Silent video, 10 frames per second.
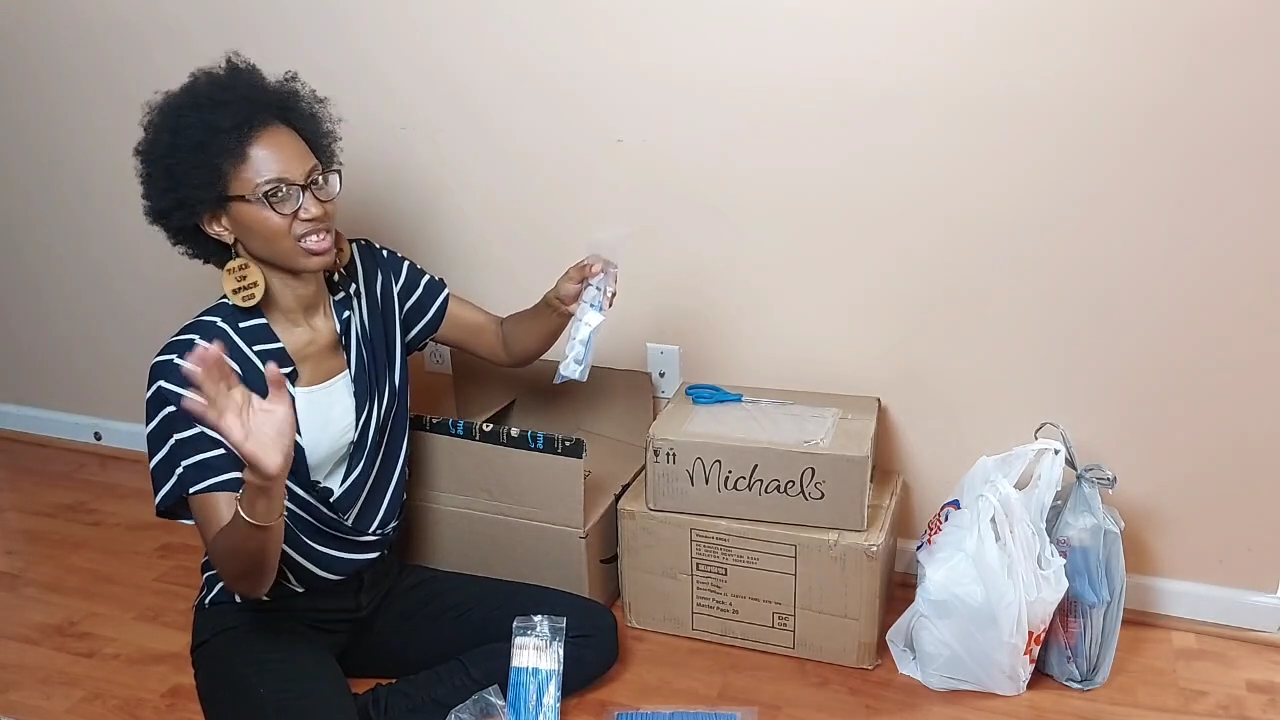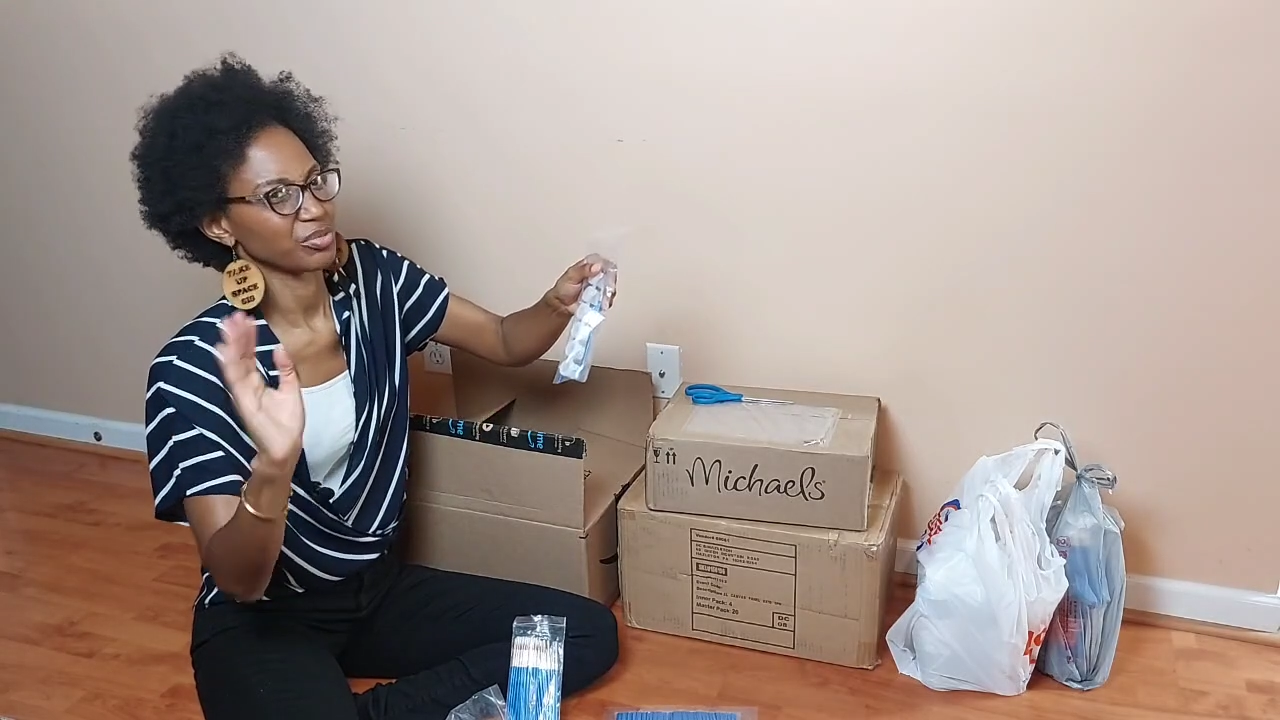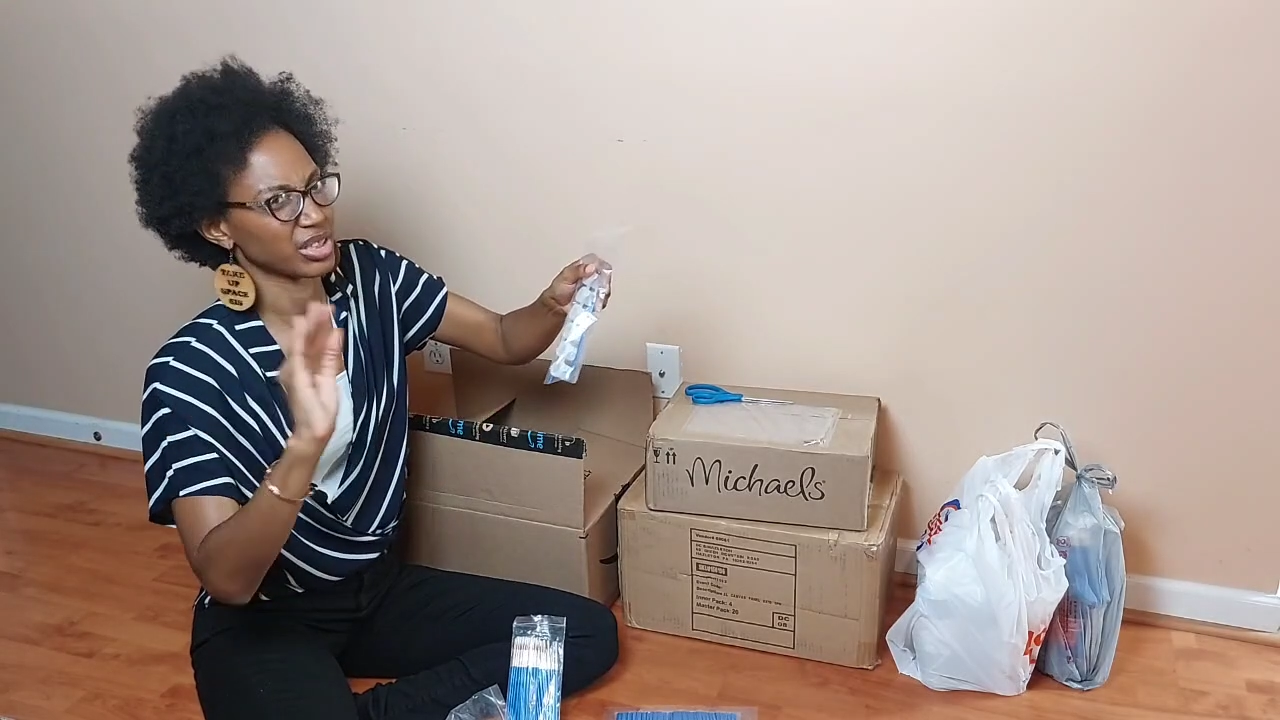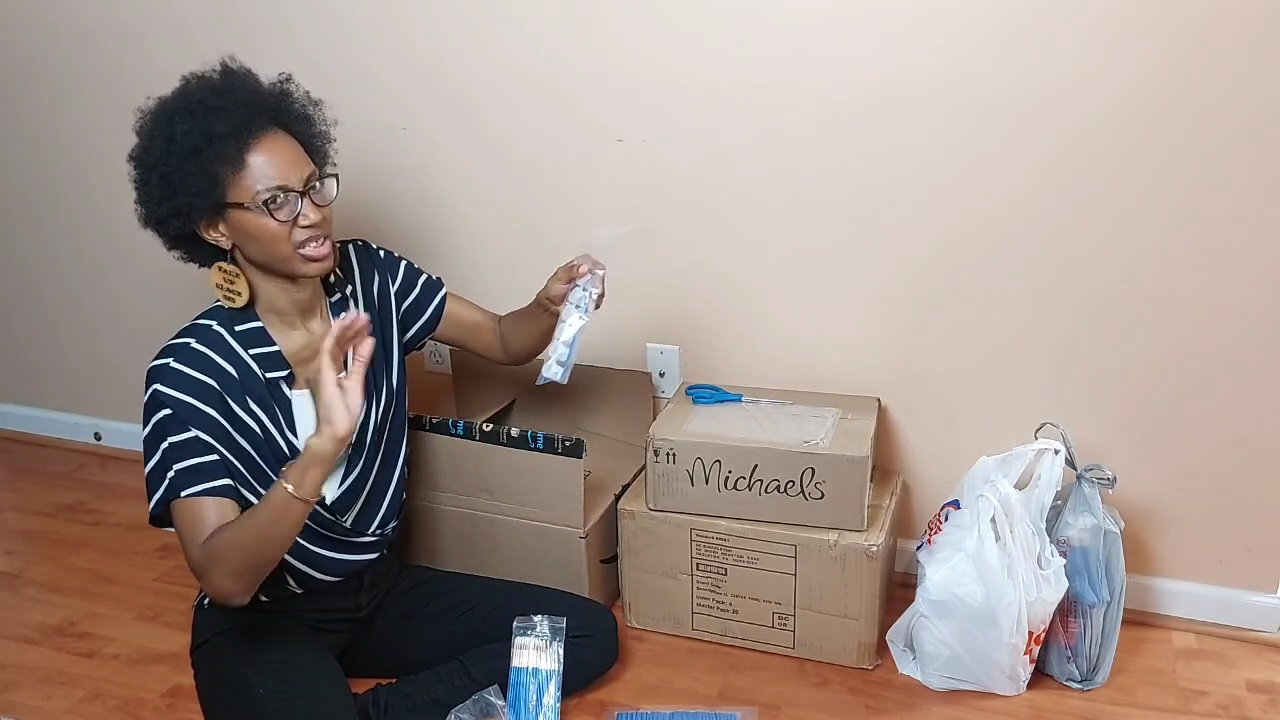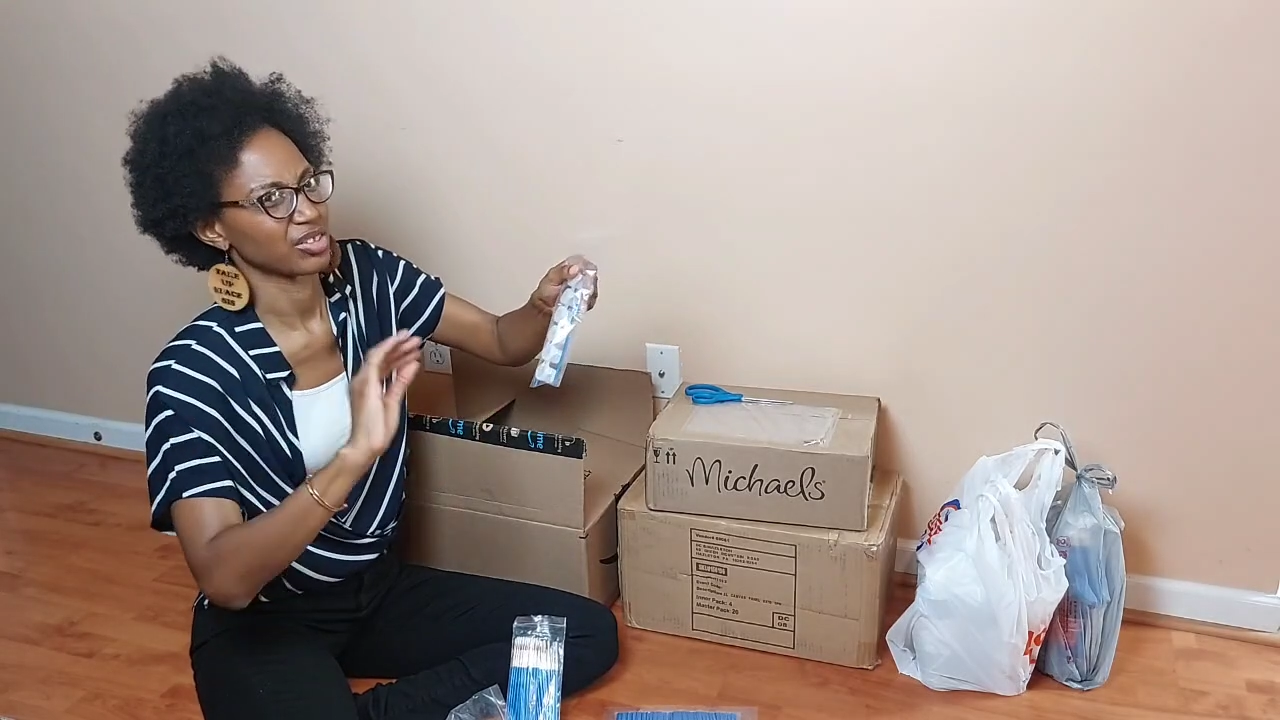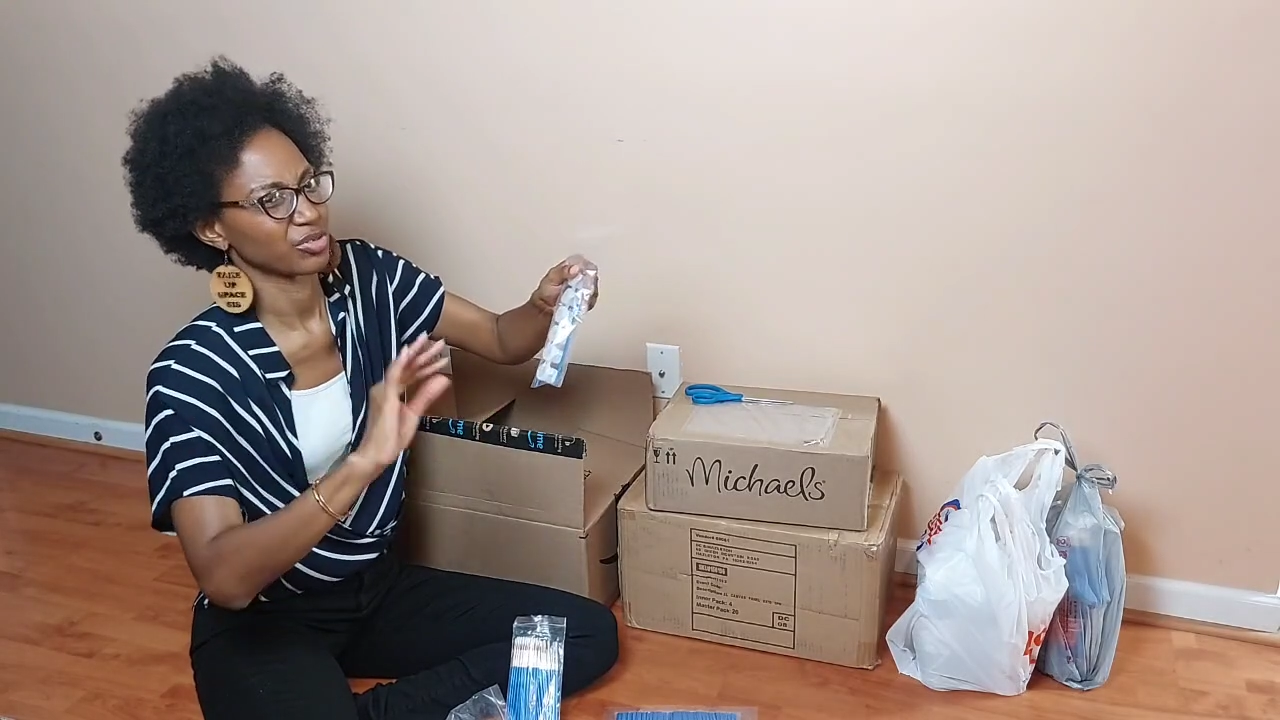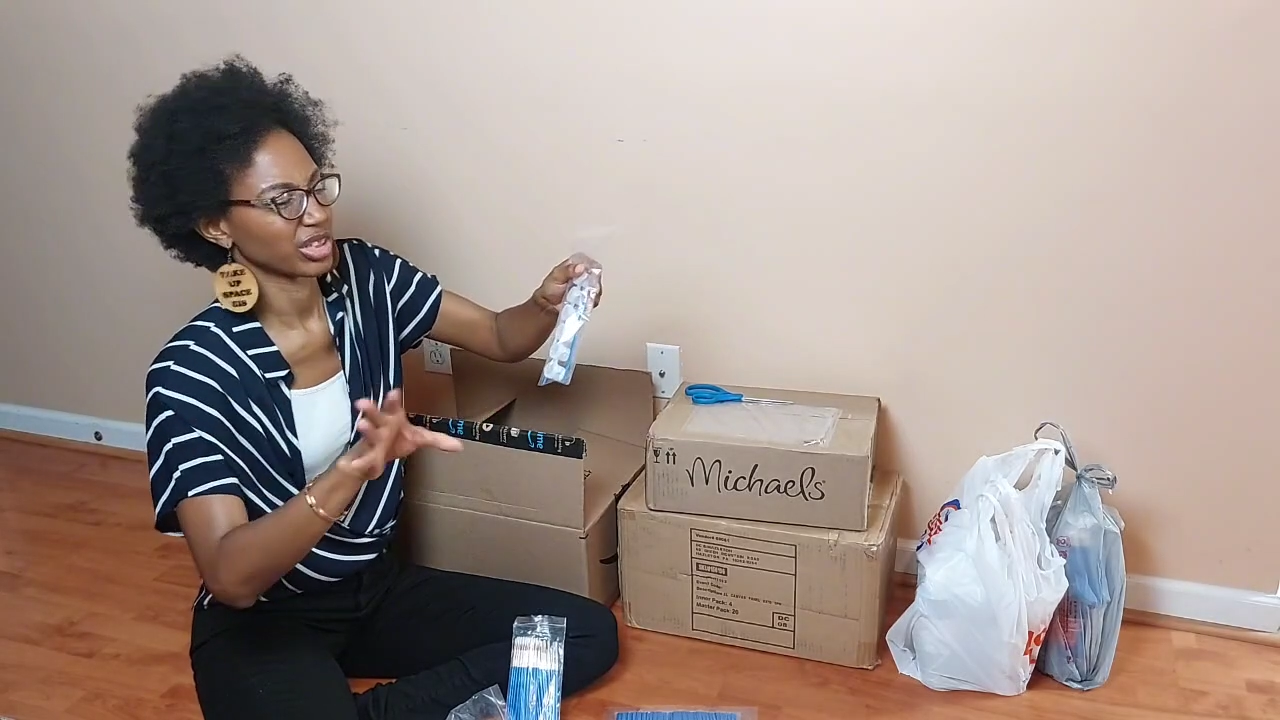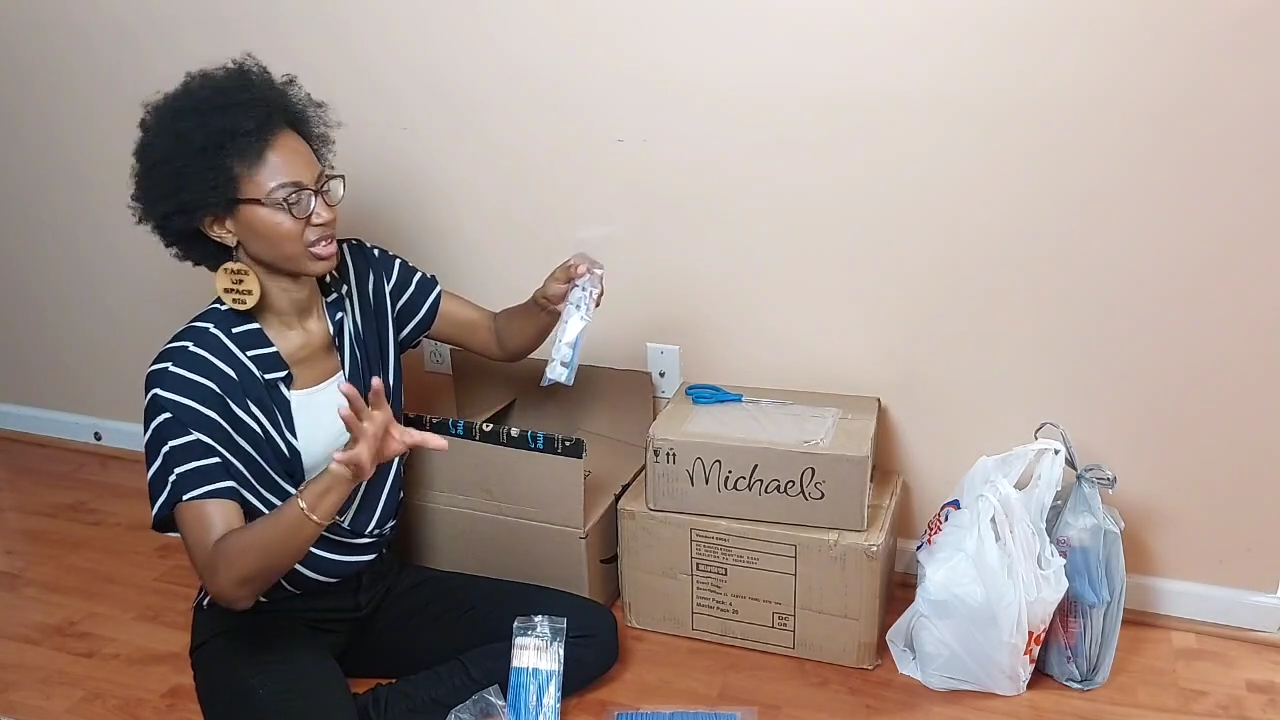let me get 3